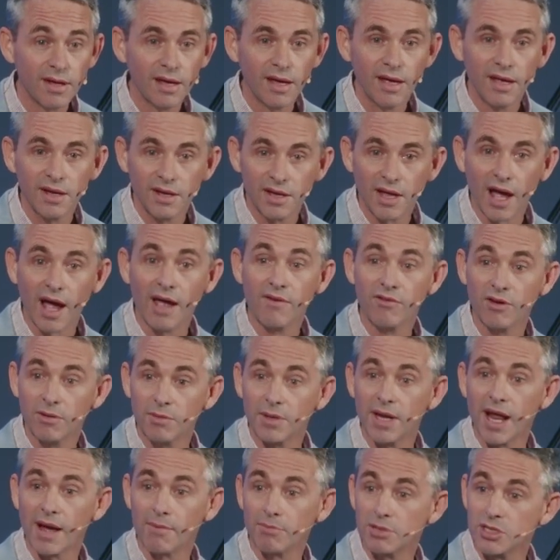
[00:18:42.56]
and gave him
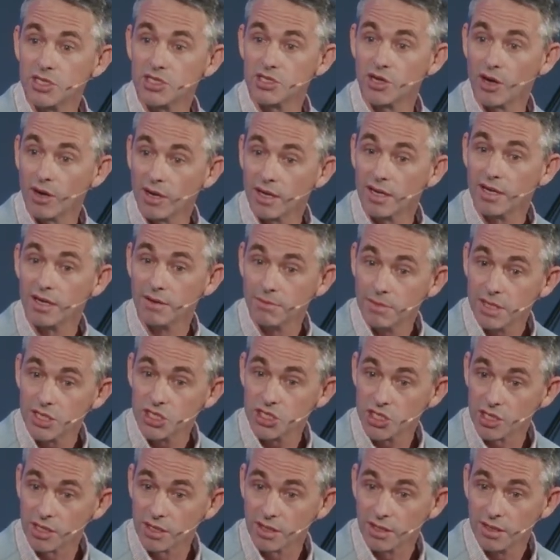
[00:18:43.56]
an apostolic
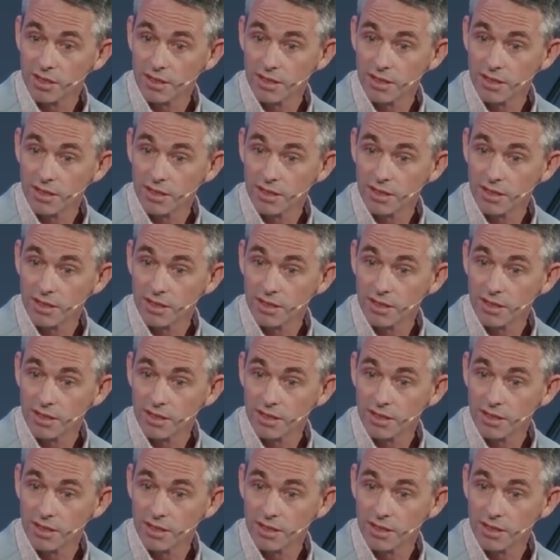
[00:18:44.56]
commission.